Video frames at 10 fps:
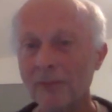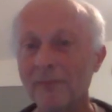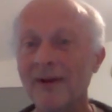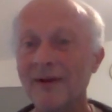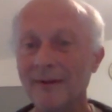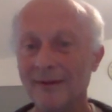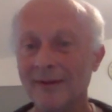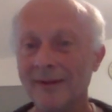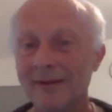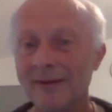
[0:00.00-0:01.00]
So
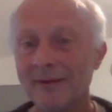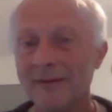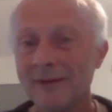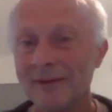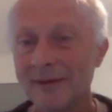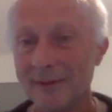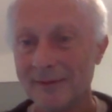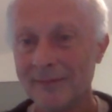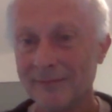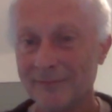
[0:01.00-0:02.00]
let's thank Laurent again
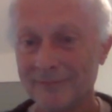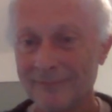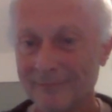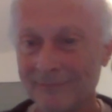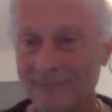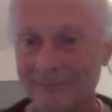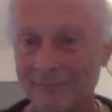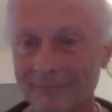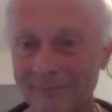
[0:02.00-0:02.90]
for his presentation.